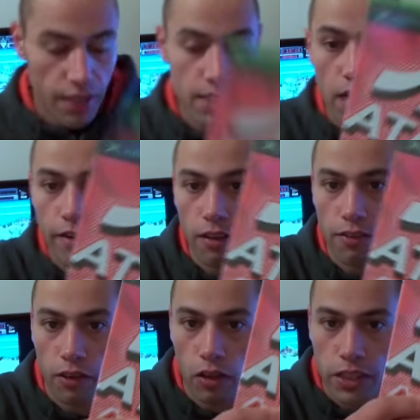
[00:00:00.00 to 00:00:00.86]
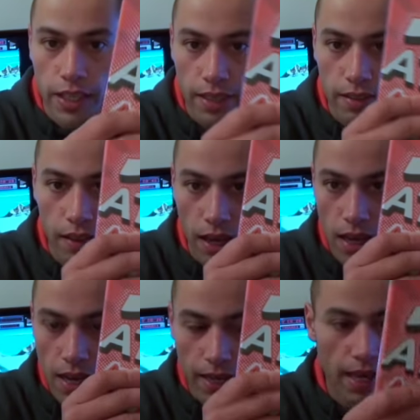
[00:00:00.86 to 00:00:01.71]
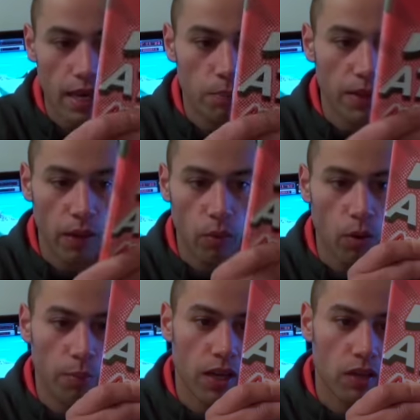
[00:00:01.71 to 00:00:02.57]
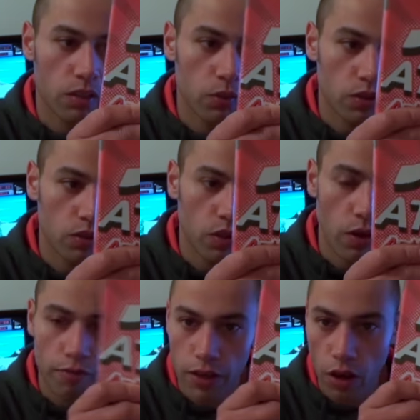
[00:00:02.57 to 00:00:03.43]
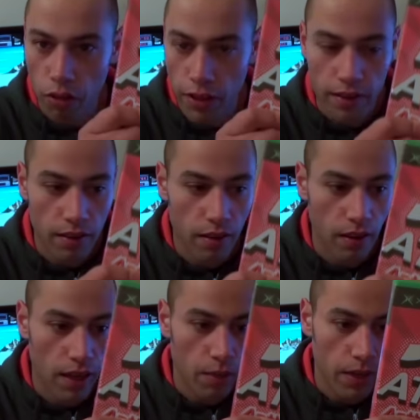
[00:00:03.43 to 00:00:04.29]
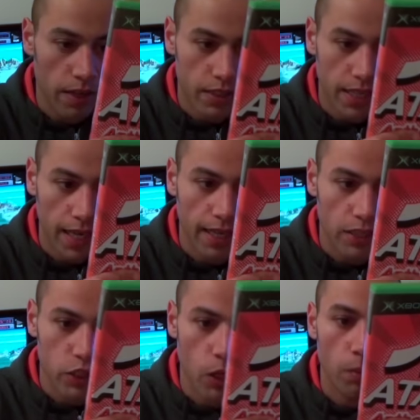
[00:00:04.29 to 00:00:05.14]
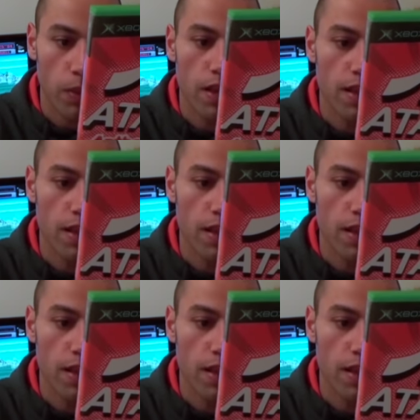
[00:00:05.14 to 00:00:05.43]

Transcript: Atari Anthology, again I picked that one up because it was going for nothing in a second-hand shop.